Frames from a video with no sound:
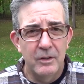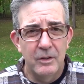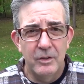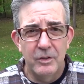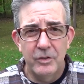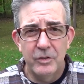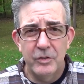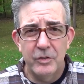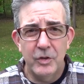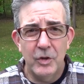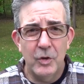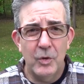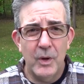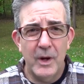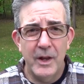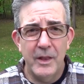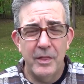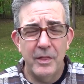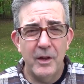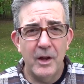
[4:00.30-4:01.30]
So
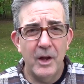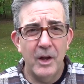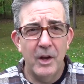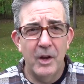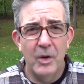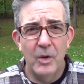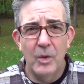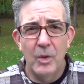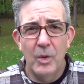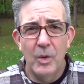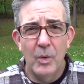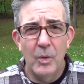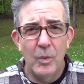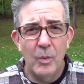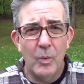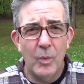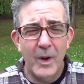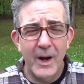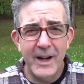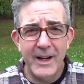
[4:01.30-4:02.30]
I thought,
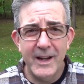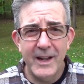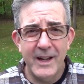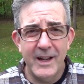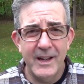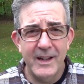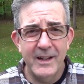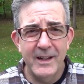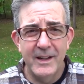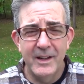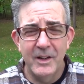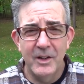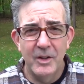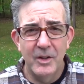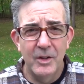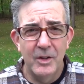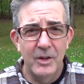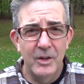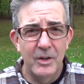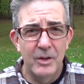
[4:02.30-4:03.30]
why not
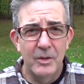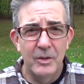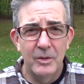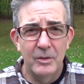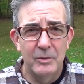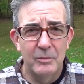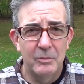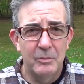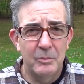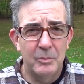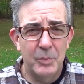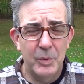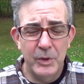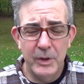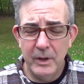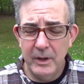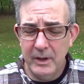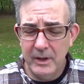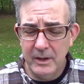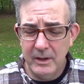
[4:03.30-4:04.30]
put
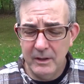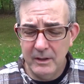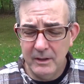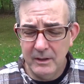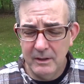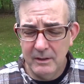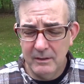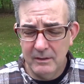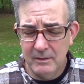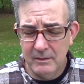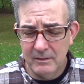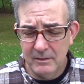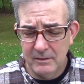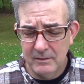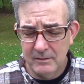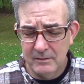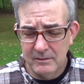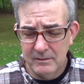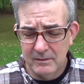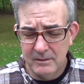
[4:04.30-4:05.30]
it in
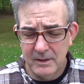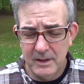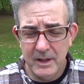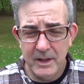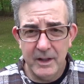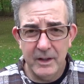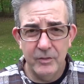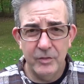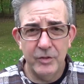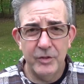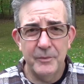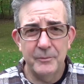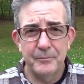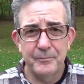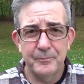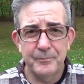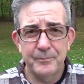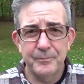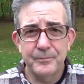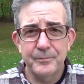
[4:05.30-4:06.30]
knives?
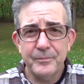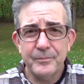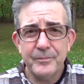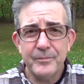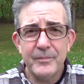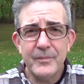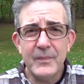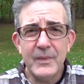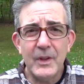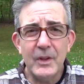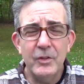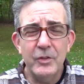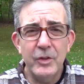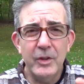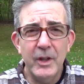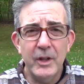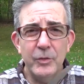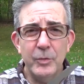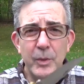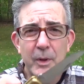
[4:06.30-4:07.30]

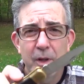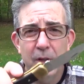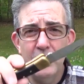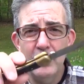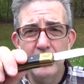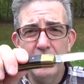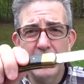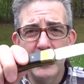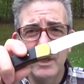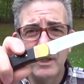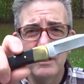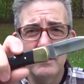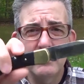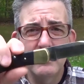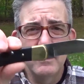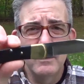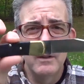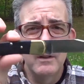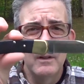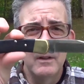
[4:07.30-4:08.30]
So that's what I use now
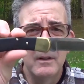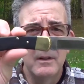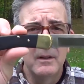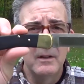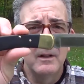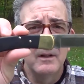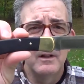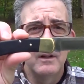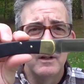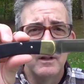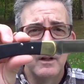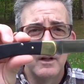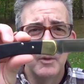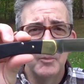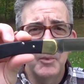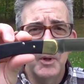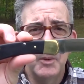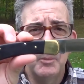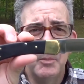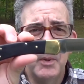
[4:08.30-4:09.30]

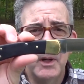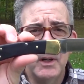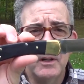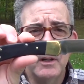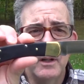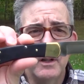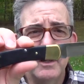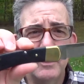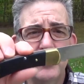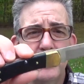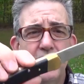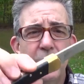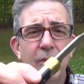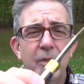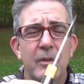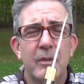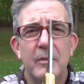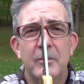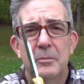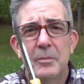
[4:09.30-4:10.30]
on my buck knife,
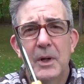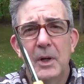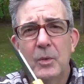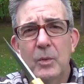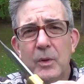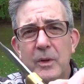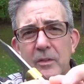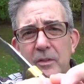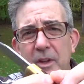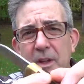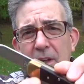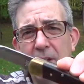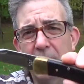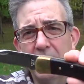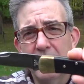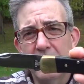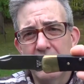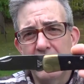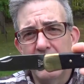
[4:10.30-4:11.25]
Buck 110.